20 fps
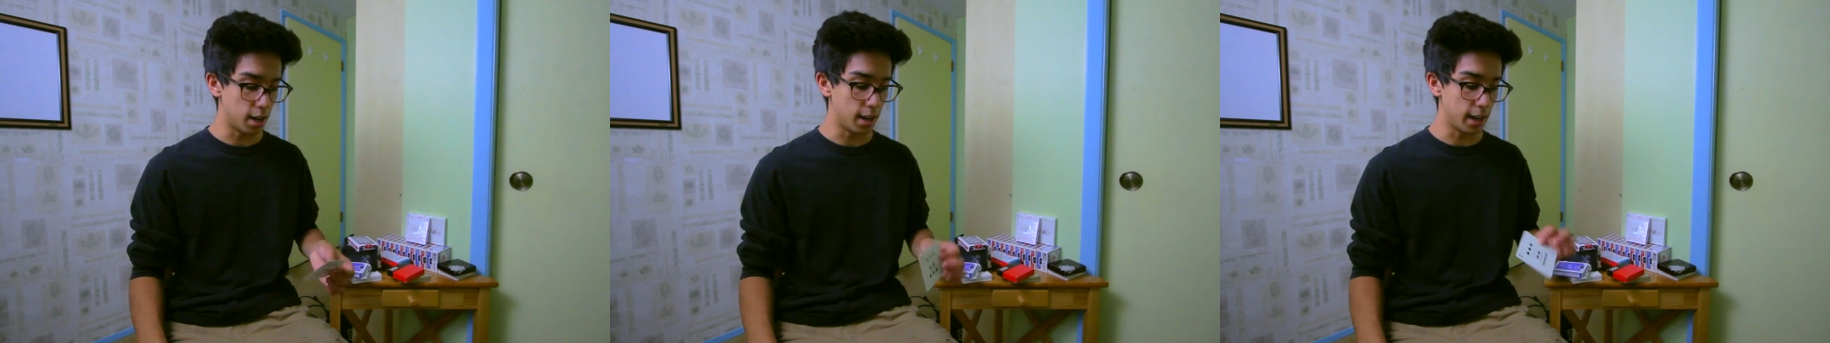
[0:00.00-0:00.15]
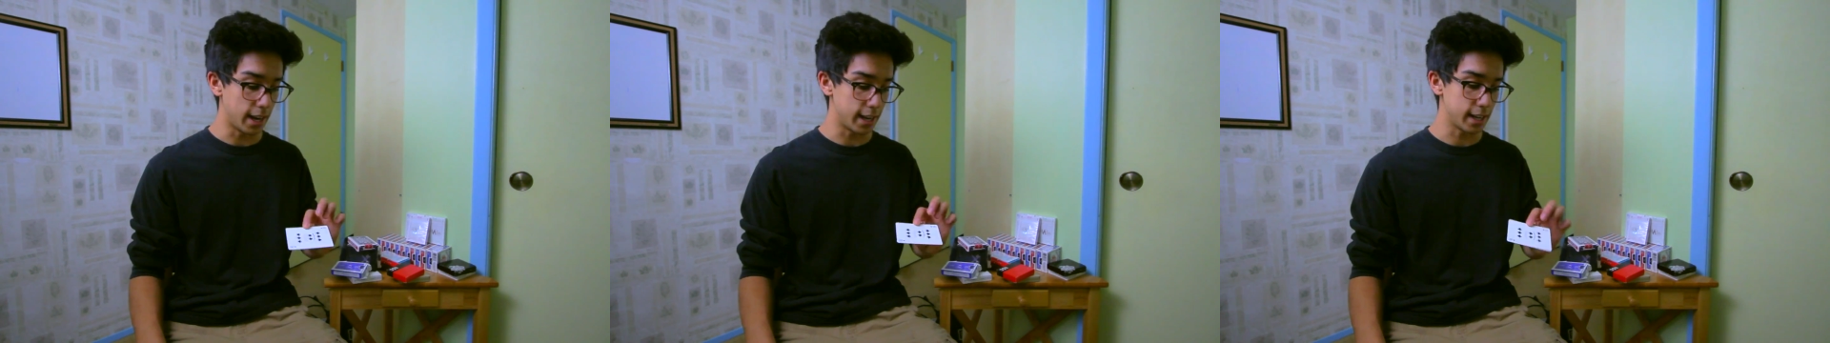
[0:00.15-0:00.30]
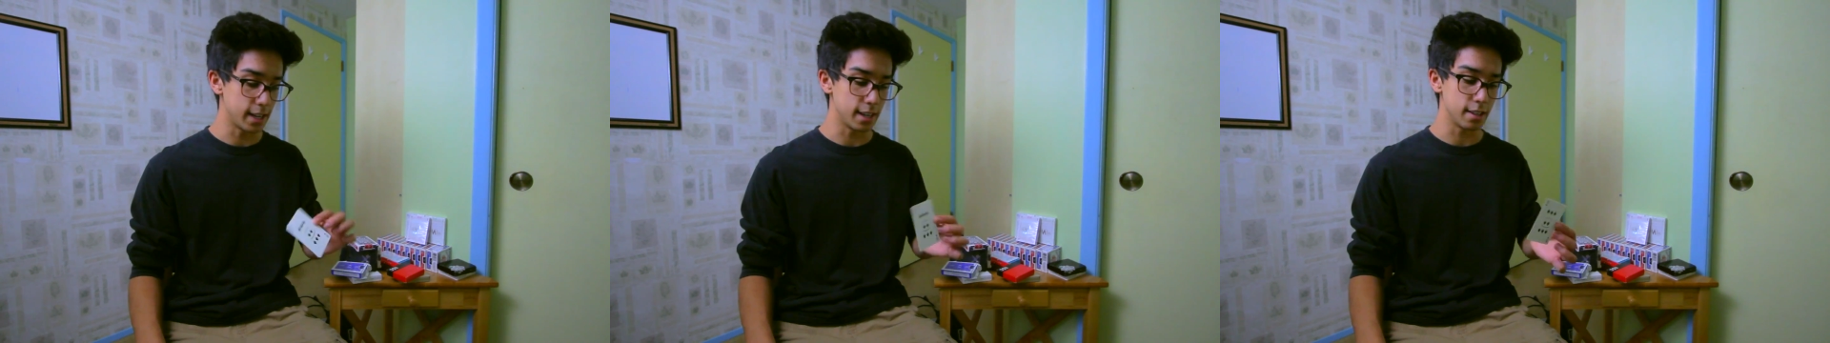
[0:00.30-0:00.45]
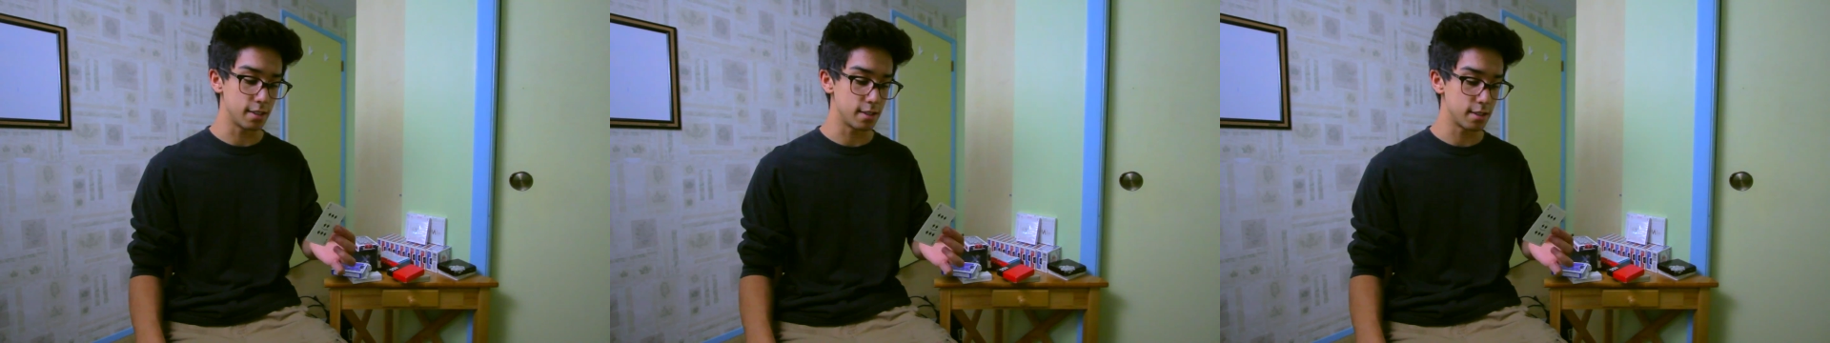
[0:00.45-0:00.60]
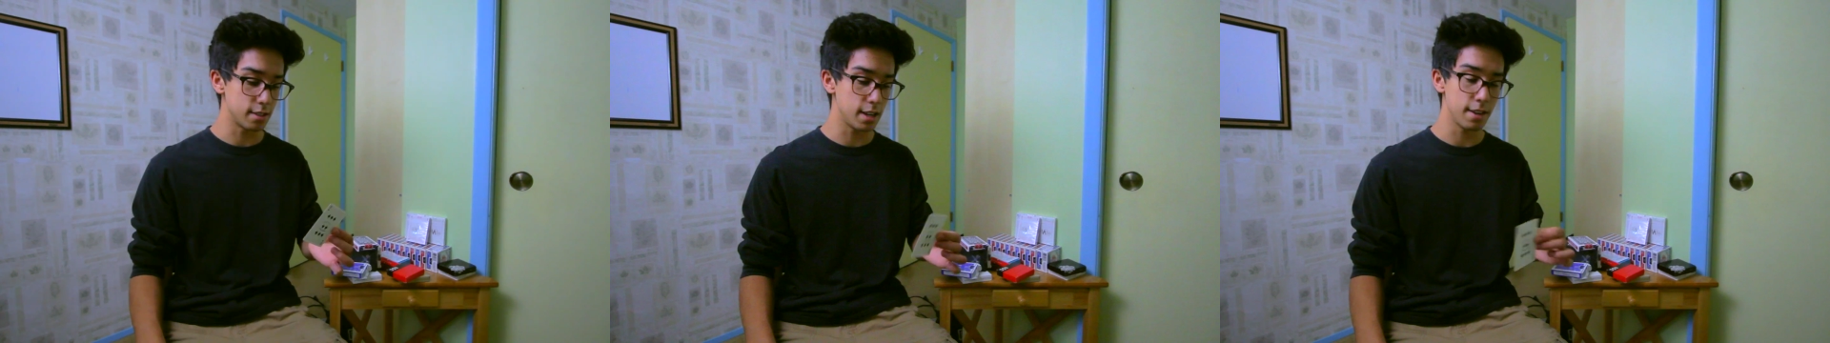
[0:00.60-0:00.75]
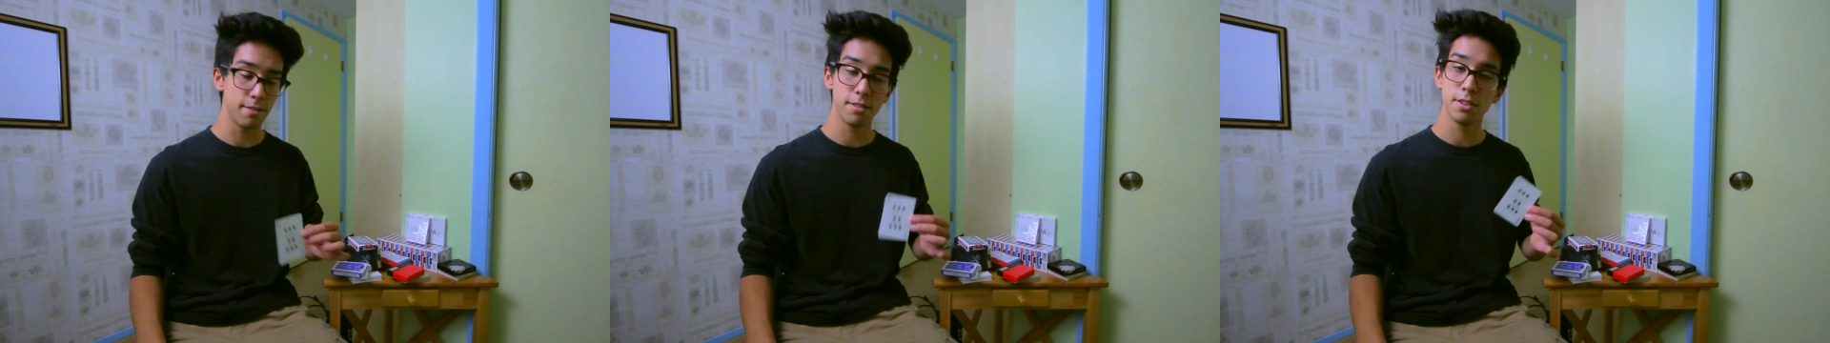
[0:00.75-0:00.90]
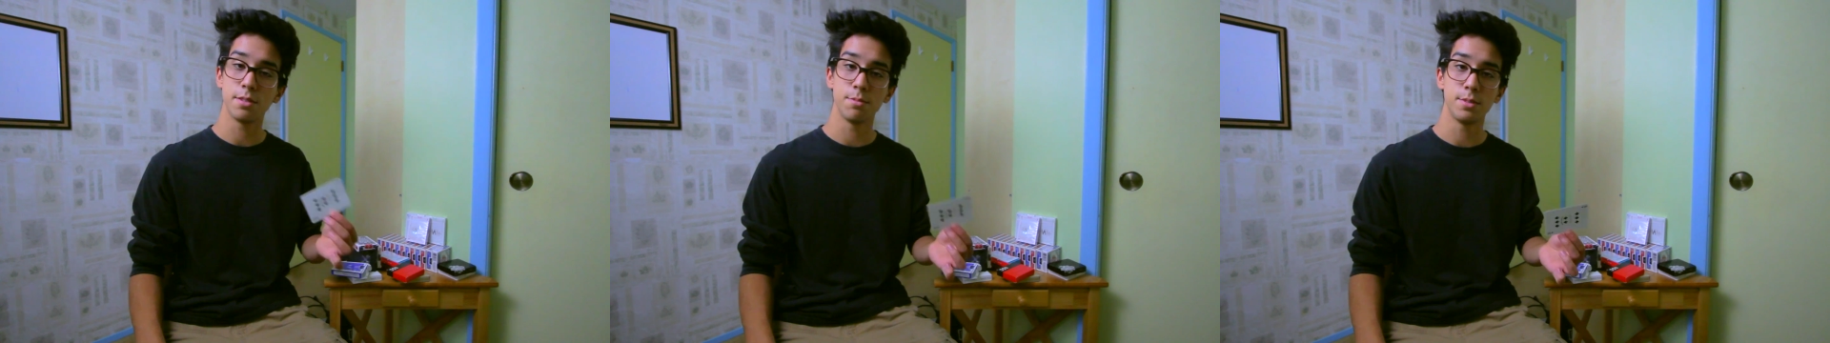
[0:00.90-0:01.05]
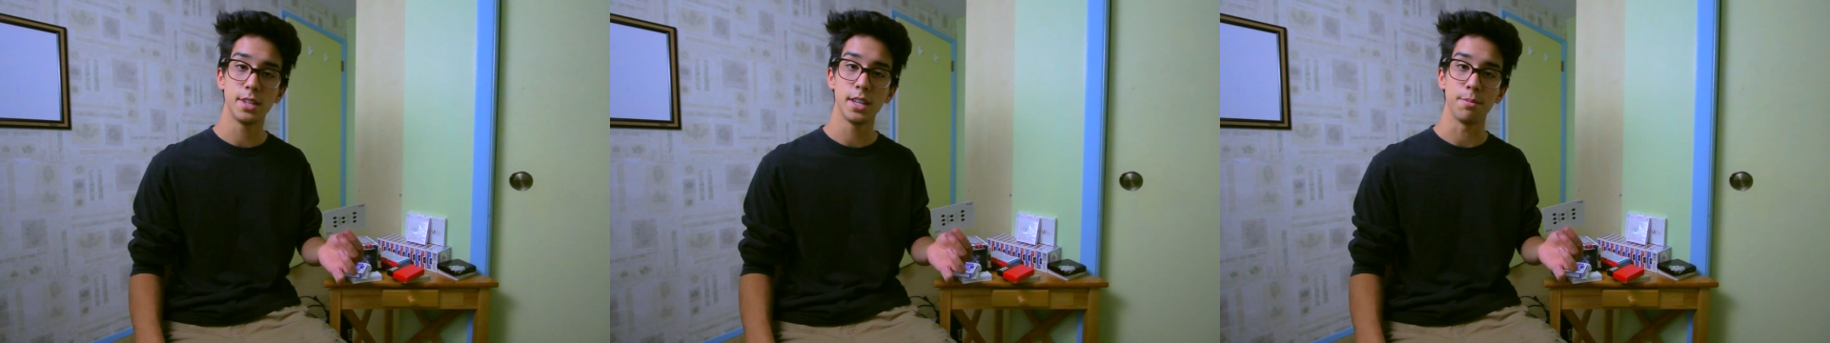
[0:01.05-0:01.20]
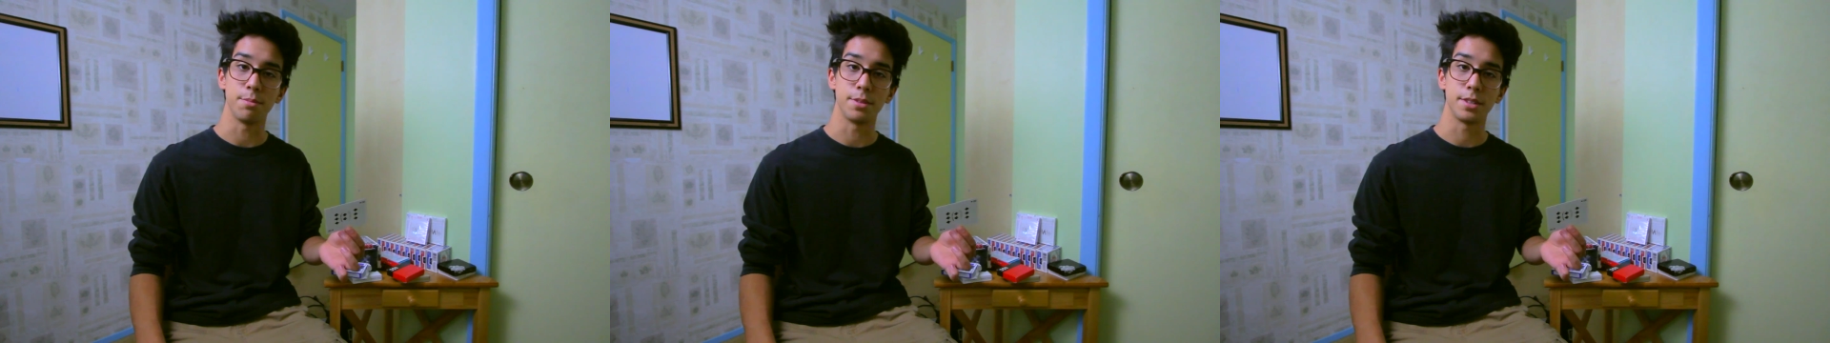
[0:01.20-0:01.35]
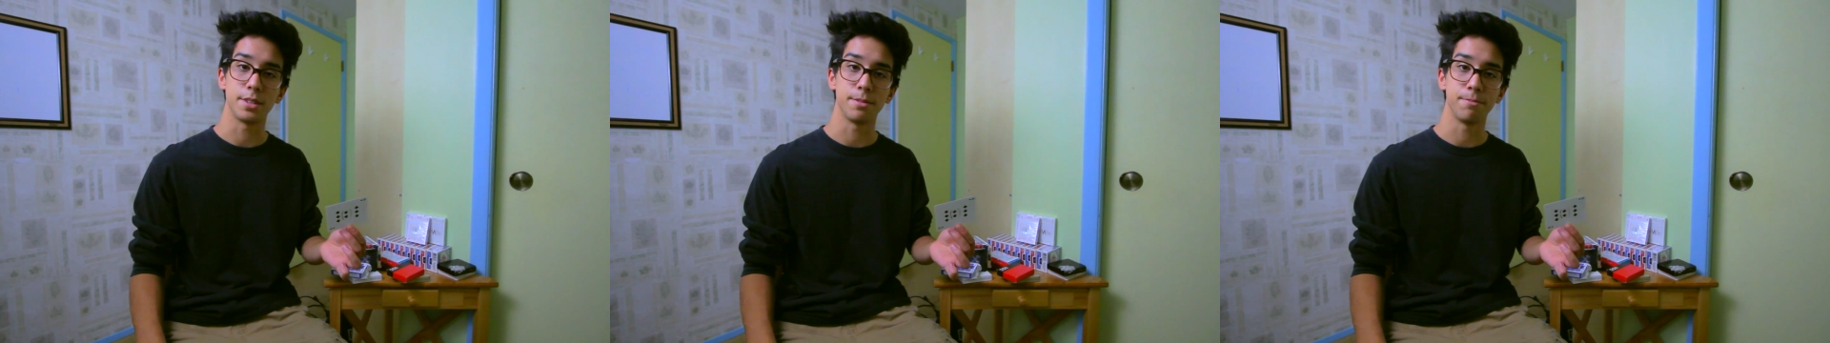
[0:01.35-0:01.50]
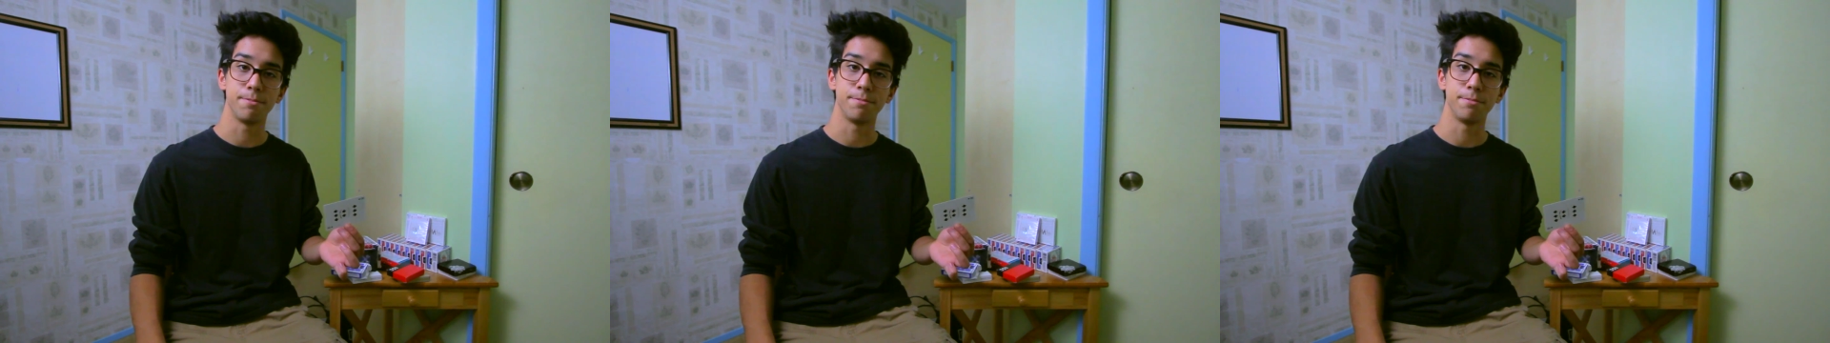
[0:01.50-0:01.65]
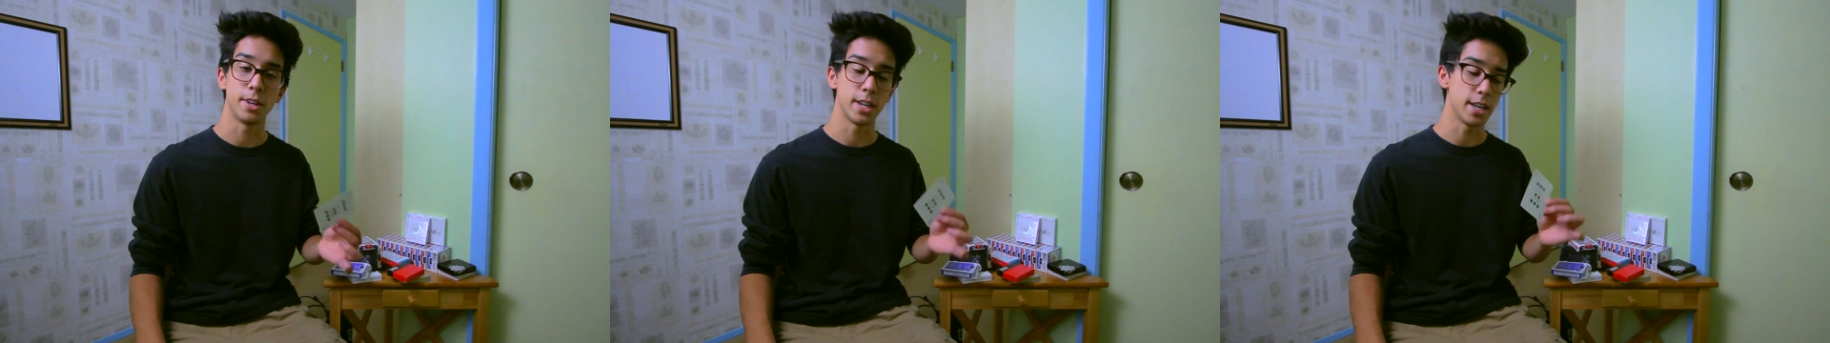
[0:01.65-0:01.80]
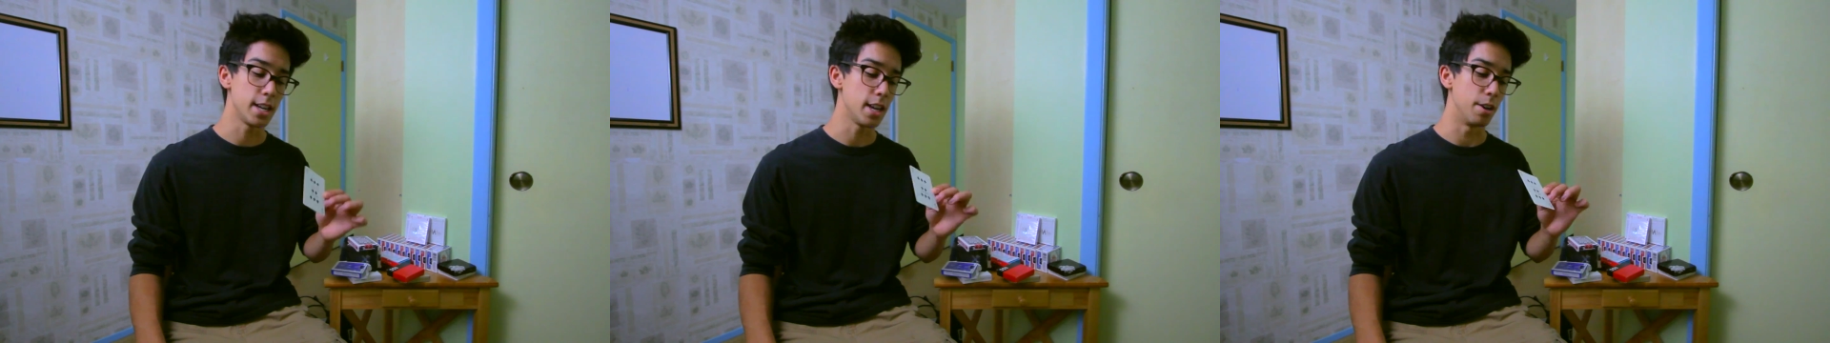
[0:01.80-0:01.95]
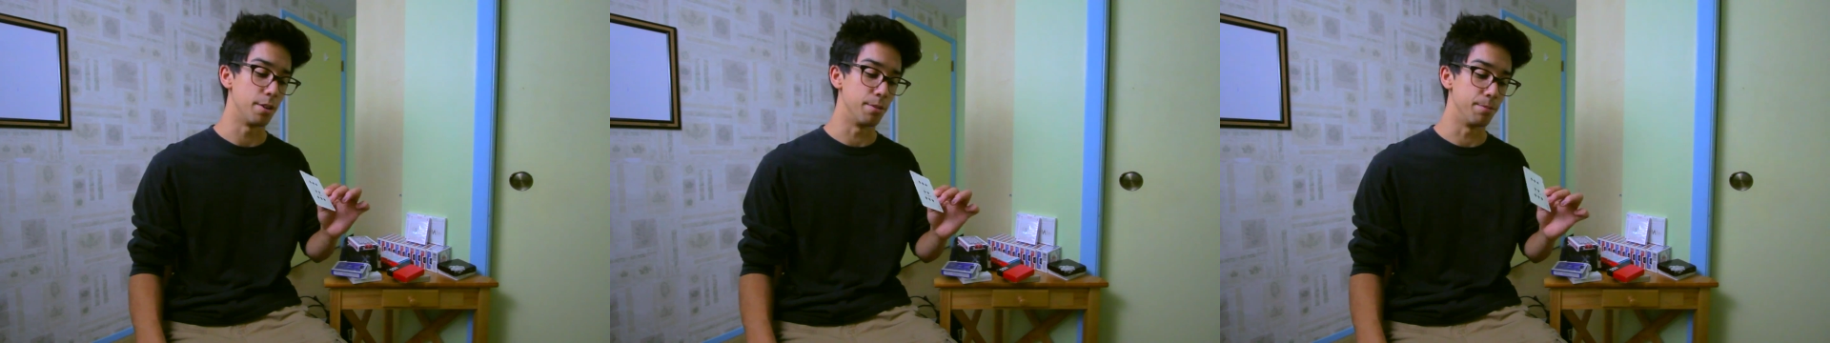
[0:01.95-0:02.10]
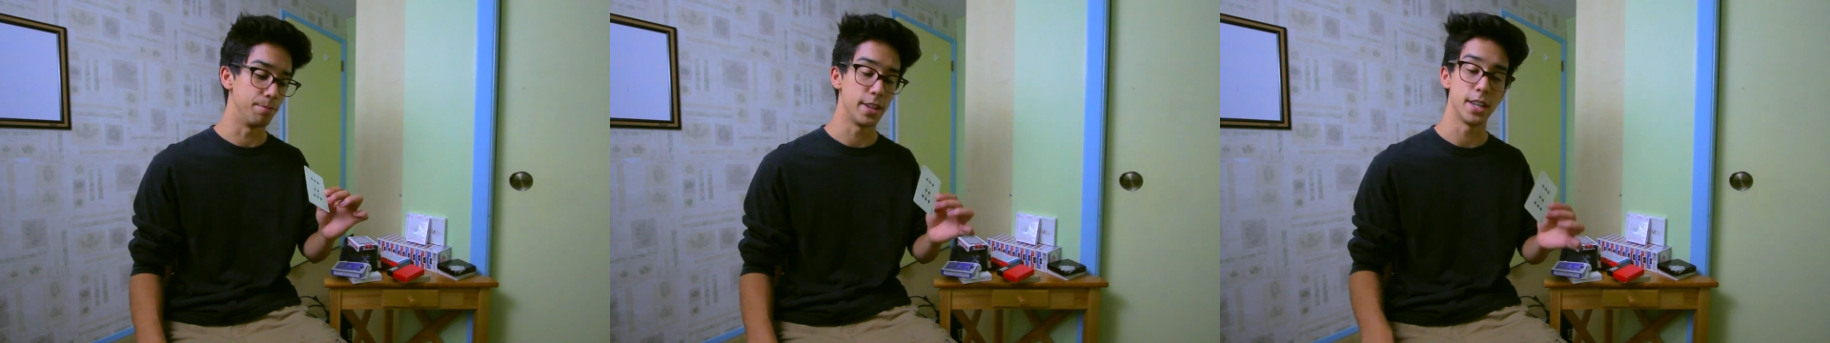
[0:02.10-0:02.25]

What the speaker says: I can give you some tips right now.